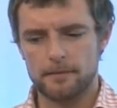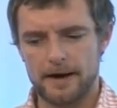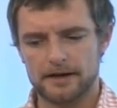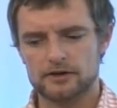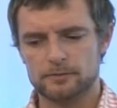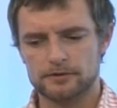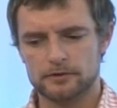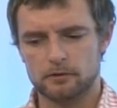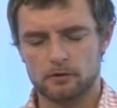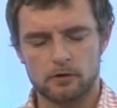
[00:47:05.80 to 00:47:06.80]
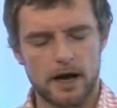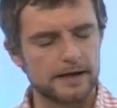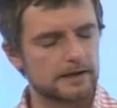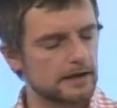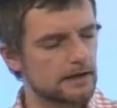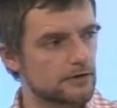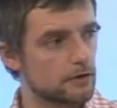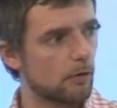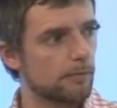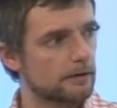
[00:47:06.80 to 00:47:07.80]
management or IT's
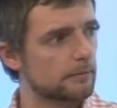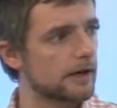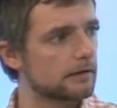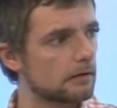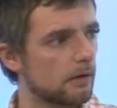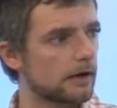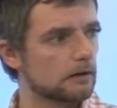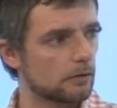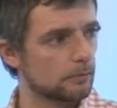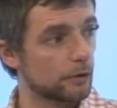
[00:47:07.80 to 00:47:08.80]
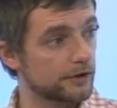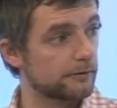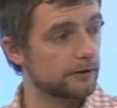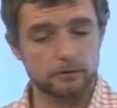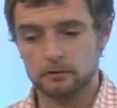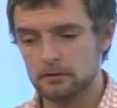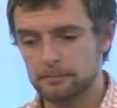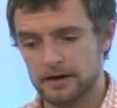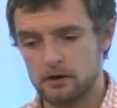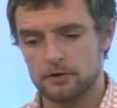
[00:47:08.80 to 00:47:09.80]
job being made quite a lot more difficult
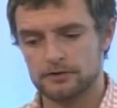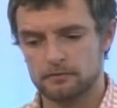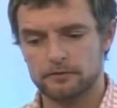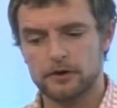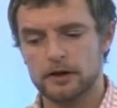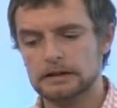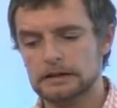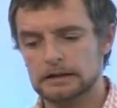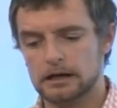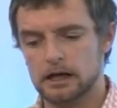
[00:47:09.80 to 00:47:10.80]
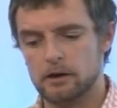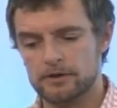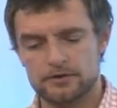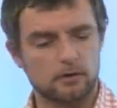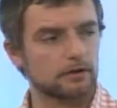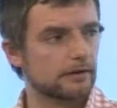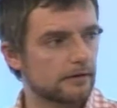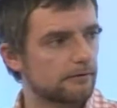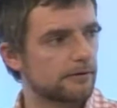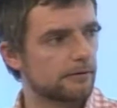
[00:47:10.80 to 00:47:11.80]
because of we just called it
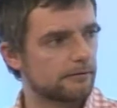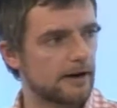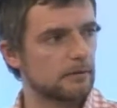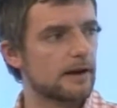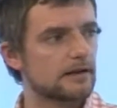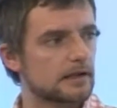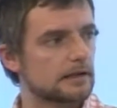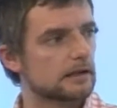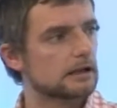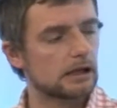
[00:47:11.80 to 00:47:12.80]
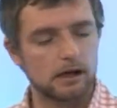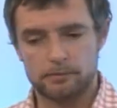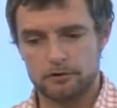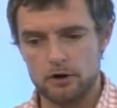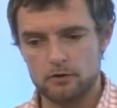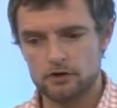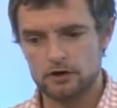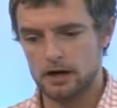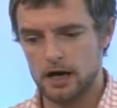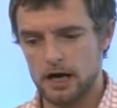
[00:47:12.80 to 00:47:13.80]
the fragmented
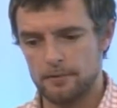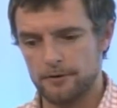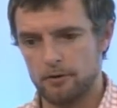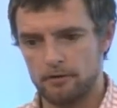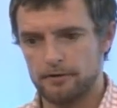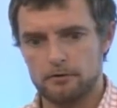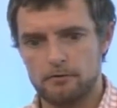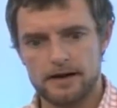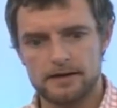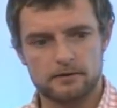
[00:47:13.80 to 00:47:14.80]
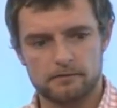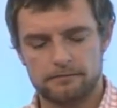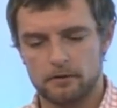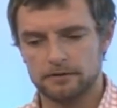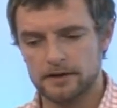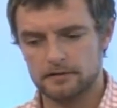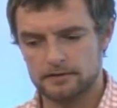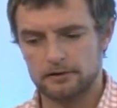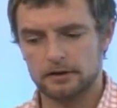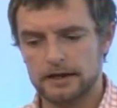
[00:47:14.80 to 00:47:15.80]
approach, not through any sort of fault
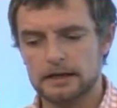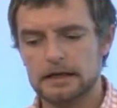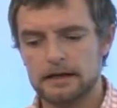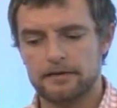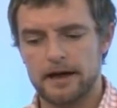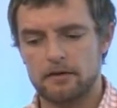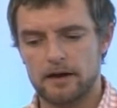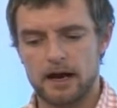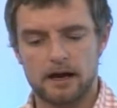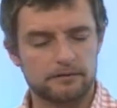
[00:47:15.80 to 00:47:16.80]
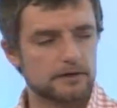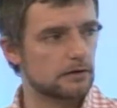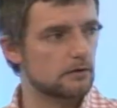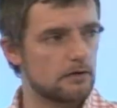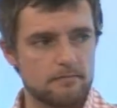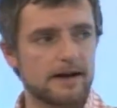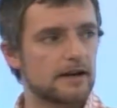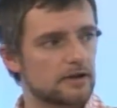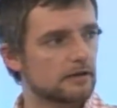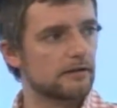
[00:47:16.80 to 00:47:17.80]
necessarily, that they have to
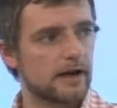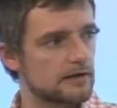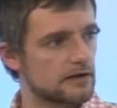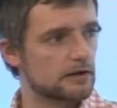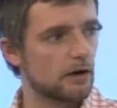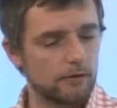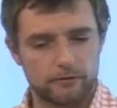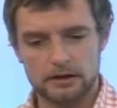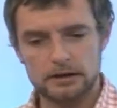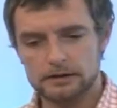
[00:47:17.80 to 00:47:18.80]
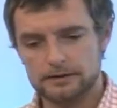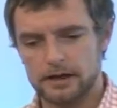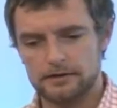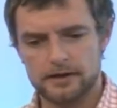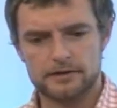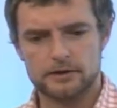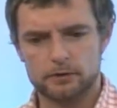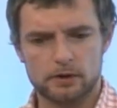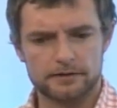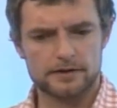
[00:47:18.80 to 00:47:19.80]
managing their stuff. It's like this
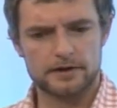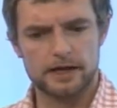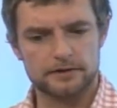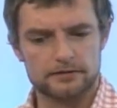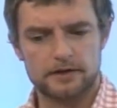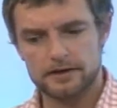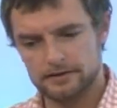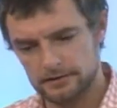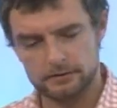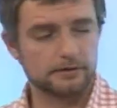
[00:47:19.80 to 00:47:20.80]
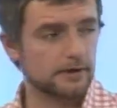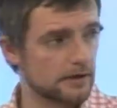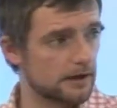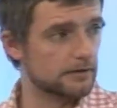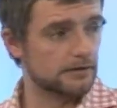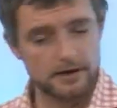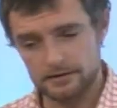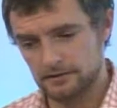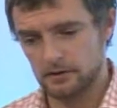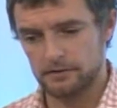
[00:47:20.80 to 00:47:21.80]
tool and this guy does this tool and this guy does
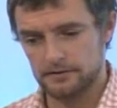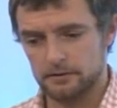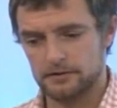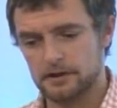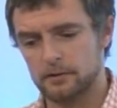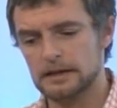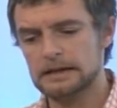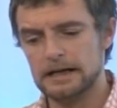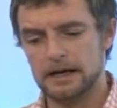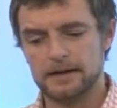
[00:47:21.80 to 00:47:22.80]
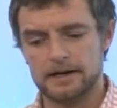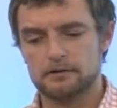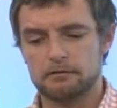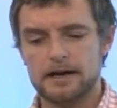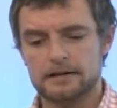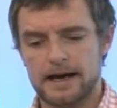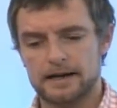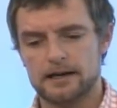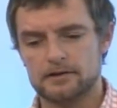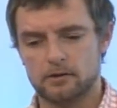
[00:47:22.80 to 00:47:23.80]
this, and so on and so on and so on. And that's great
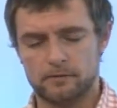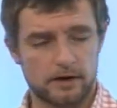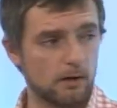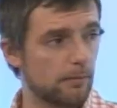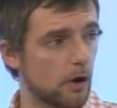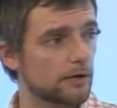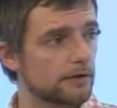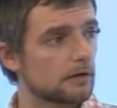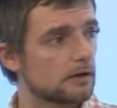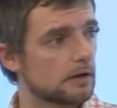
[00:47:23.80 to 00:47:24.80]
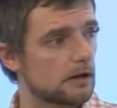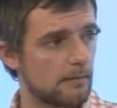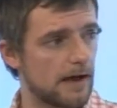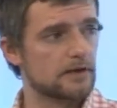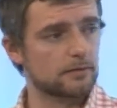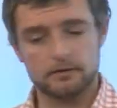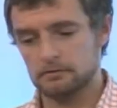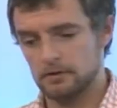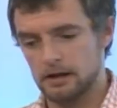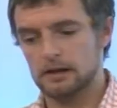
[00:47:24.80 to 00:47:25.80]
at a sort of a component management
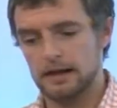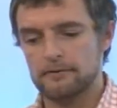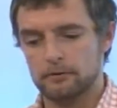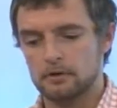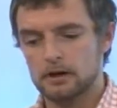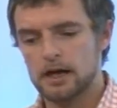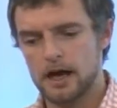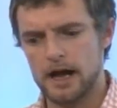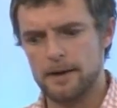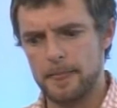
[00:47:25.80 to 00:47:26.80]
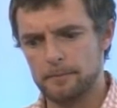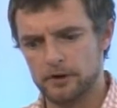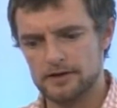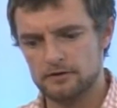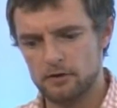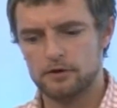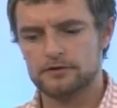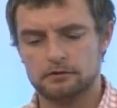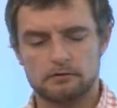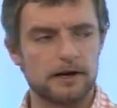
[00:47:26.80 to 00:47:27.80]
level, but it's not
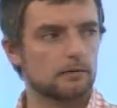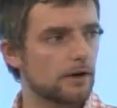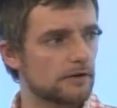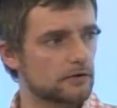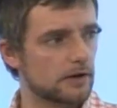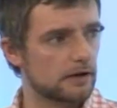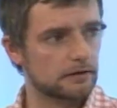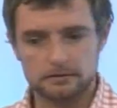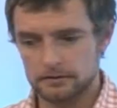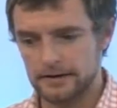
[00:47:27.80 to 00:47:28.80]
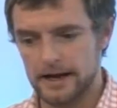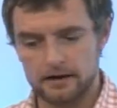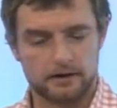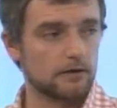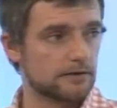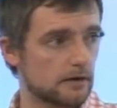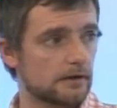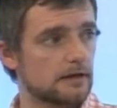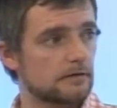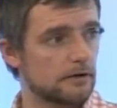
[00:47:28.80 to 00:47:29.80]
so great when you're trying to get a
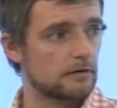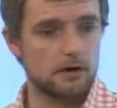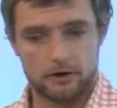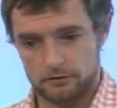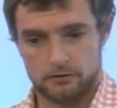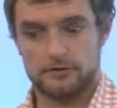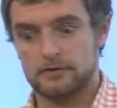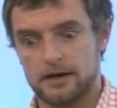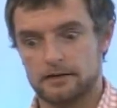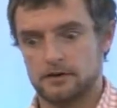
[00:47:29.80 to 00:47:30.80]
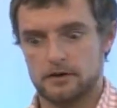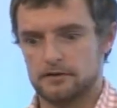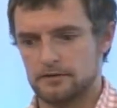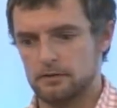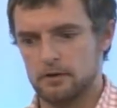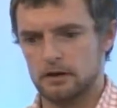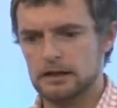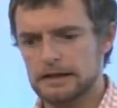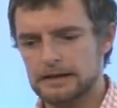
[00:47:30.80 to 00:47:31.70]
consolidated view across things, so you can see, well,